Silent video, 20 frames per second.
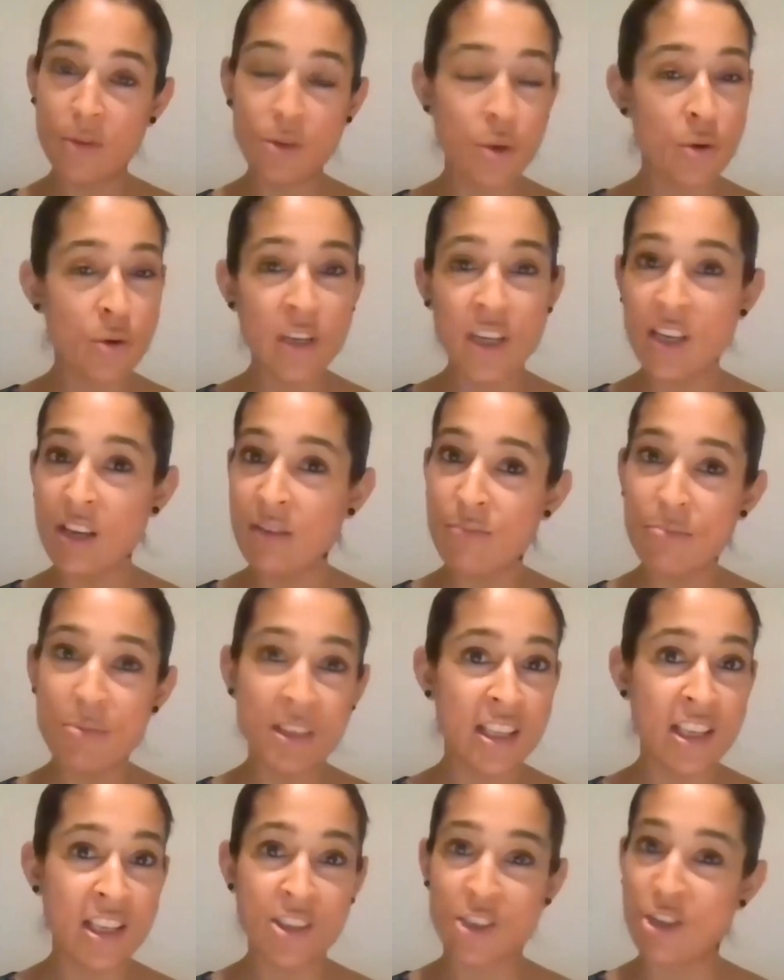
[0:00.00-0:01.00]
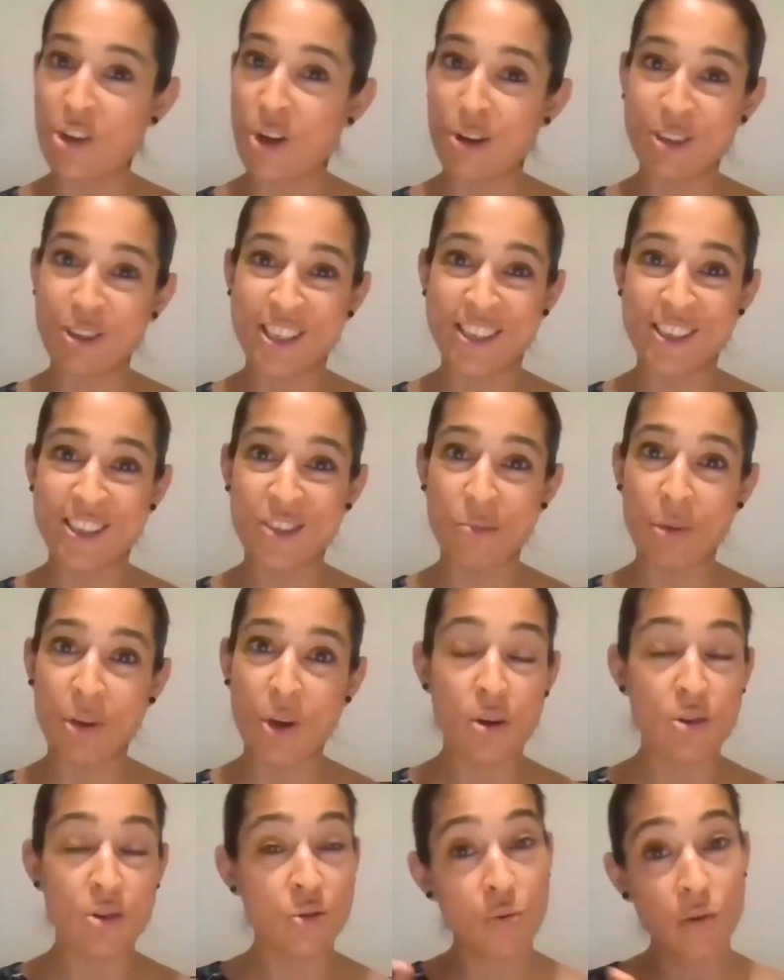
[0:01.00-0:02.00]
don't give me this nonsense,
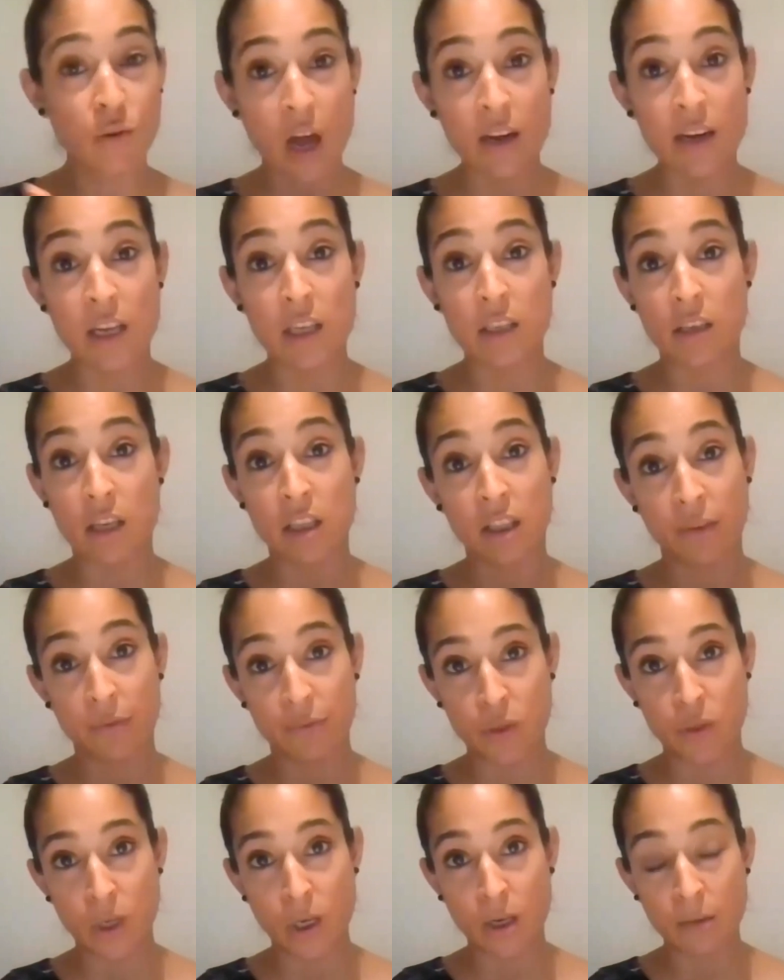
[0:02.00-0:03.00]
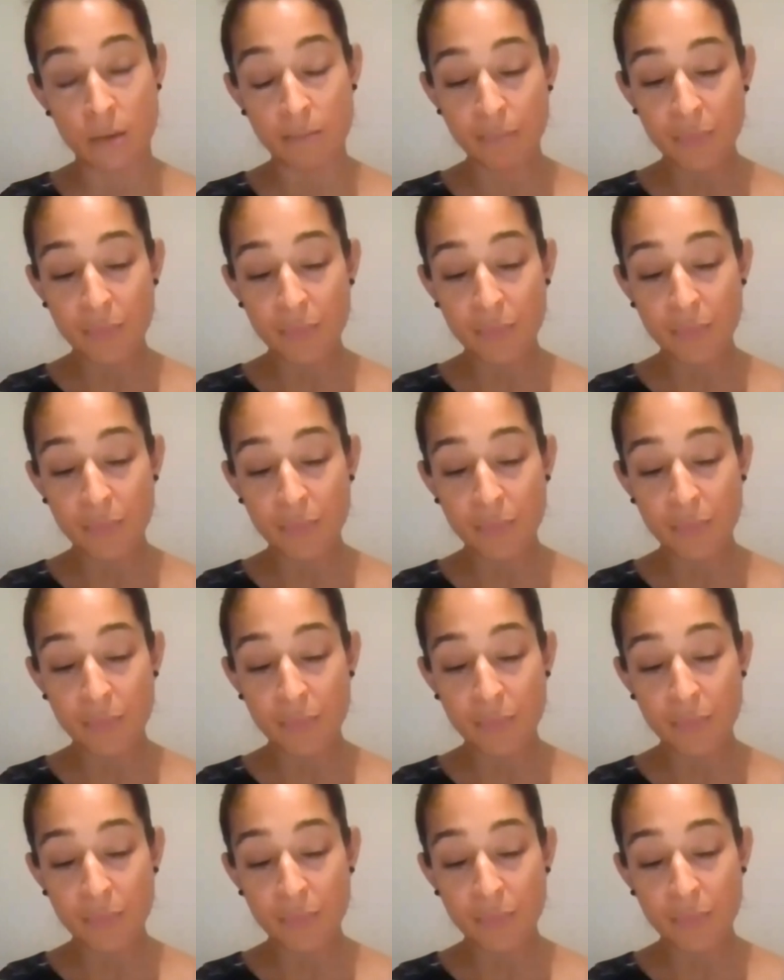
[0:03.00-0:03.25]
because Quran is in tafsir.